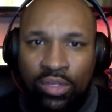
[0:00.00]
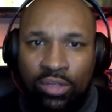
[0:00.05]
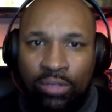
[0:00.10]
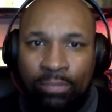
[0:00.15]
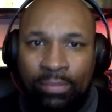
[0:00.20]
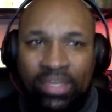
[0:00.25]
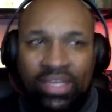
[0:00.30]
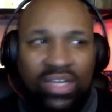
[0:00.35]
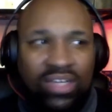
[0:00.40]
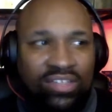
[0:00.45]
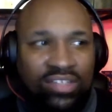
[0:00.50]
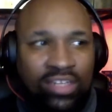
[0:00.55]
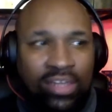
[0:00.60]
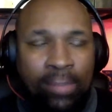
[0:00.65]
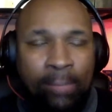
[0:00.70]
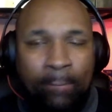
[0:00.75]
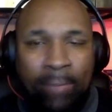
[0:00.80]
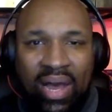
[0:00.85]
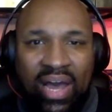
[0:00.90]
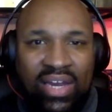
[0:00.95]
Because it
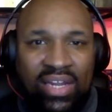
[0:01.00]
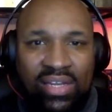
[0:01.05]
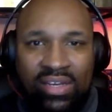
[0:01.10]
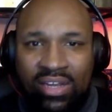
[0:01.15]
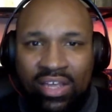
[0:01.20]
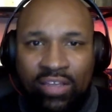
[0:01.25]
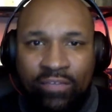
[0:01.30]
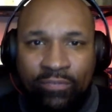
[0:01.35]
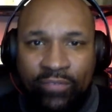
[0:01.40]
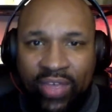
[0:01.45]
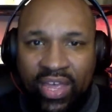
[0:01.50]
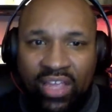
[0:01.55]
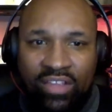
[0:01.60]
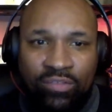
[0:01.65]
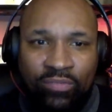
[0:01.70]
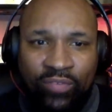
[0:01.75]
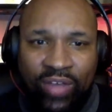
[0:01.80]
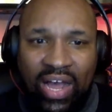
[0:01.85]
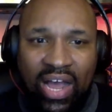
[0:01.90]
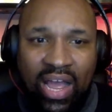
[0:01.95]
embodied Knicks fans'
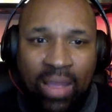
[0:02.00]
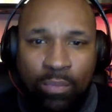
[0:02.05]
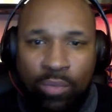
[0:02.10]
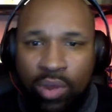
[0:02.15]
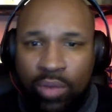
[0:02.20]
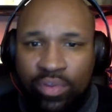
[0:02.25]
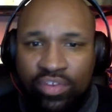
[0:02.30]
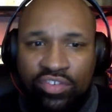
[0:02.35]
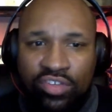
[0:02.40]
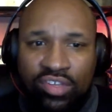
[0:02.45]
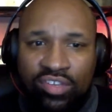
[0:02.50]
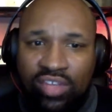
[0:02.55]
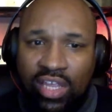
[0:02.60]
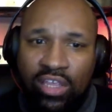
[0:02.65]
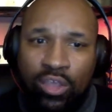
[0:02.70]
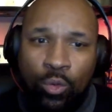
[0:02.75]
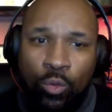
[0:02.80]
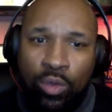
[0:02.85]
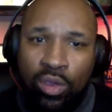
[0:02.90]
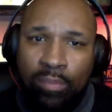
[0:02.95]
vibe where it's just like,
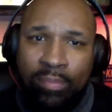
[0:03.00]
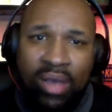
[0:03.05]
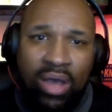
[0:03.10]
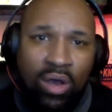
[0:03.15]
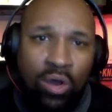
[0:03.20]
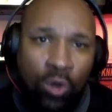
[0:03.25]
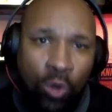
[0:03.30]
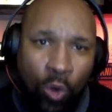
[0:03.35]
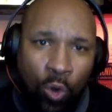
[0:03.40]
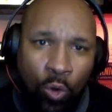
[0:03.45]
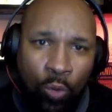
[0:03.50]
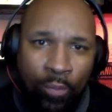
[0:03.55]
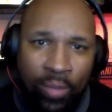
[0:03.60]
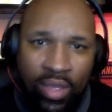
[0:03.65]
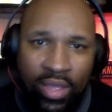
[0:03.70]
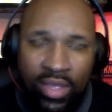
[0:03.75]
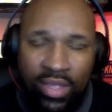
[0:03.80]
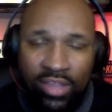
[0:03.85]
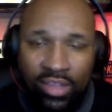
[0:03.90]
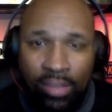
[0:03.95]
we're about hope,
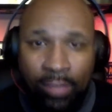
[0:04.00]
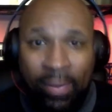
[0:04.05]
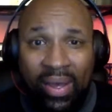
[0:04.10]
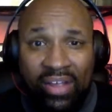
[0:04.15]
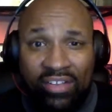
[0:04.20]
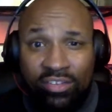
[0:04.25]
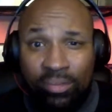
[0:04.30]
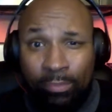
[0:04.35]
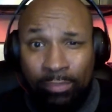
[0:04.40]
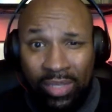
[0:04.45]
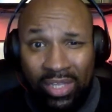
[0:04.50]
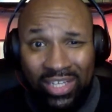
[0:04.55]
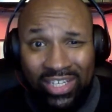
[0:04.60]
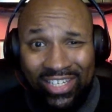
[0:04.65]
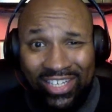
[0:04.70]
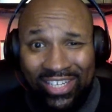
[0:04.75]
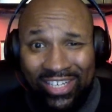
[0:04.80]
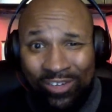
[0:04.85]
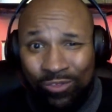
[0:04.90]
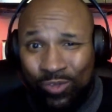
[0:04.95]
the
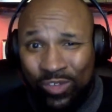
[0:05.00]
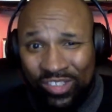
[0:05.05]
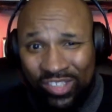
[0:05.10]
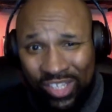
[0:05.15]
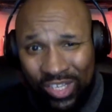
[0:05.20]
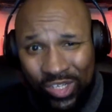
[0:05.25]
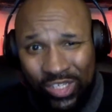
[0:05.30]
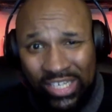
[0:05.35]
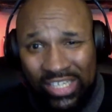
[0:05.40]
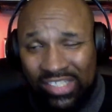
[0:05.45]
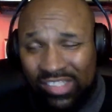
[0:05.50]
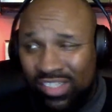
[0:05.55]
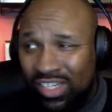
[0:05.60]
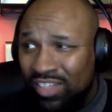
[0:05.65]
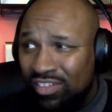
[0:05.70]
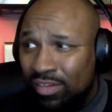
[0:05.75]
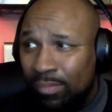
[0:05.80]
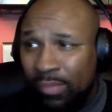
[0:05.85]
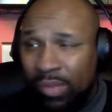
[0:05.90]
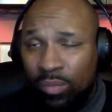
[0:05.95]
possibility, and the resilience.
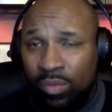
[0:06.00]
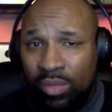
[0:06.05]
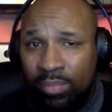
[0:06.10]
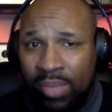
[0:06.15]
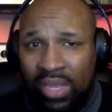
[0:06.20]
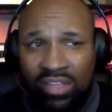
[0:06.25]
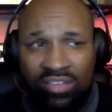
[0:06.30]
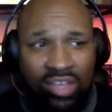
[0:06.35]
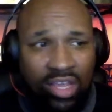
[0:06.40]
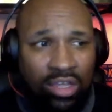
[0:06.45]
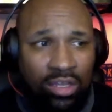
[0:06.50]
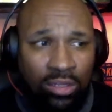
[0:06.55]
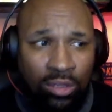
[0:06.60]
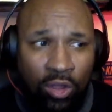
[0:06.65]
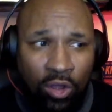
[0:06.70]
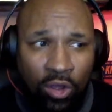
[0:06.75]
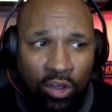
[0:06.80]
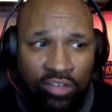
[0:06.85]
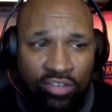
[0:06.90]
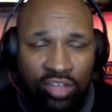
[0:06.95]
Listen, man, we may take a
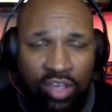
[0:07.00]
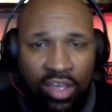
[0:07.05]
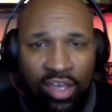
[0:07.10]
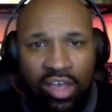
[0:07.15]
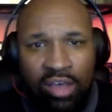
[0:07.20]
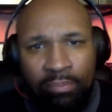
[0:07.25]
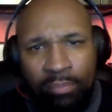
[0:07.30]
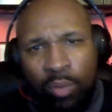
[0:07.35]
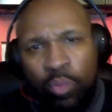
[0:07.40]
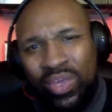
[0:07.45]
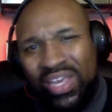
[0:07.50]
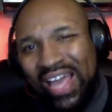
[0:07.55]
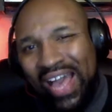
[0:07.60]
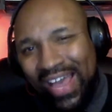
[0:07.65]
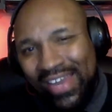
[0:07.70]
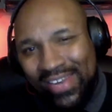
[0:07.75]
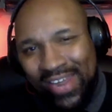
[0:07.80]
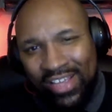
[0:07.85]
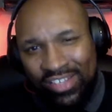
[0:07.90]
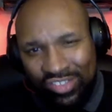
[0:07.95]
loss, but we
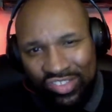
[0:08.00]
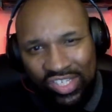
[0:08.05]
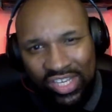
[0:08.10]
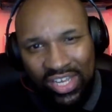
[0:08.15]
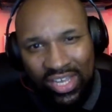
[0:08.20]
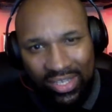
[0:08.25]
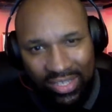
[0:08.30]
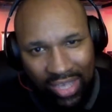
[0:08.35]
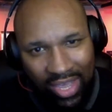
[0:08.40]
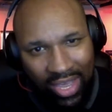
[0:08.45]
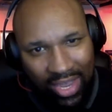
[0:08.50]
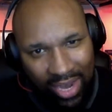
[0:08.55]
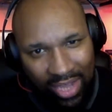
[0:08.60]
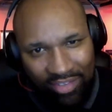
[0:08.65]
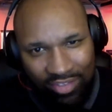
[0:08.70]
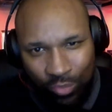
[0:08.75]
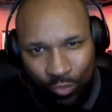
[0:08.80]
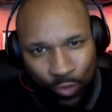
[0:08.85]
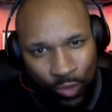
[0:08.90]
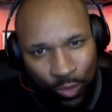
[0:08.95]
got next year. Yeah,
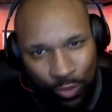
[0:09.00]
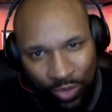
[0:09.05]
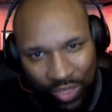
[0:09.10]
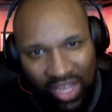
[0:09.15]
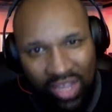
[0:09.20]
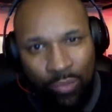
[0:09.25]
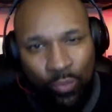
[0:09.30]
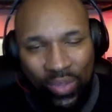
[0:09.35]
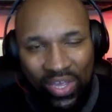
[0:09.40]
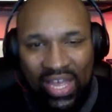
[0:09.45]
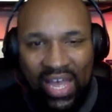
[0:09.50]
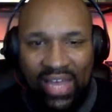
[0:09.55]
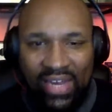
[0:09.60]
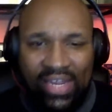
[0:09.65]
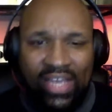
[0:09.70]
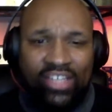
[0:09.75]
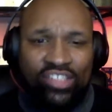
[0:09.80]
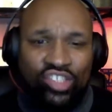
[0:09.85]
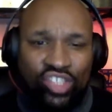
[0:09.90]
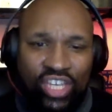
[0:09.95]
that's a real thing. We got
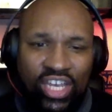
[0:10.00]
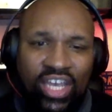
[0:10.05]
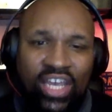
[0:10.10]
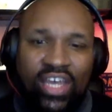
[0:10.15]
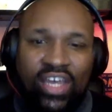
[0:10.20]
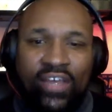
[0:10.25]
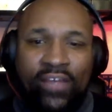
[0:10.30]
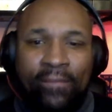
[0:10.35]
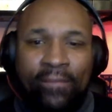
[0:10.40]
next year.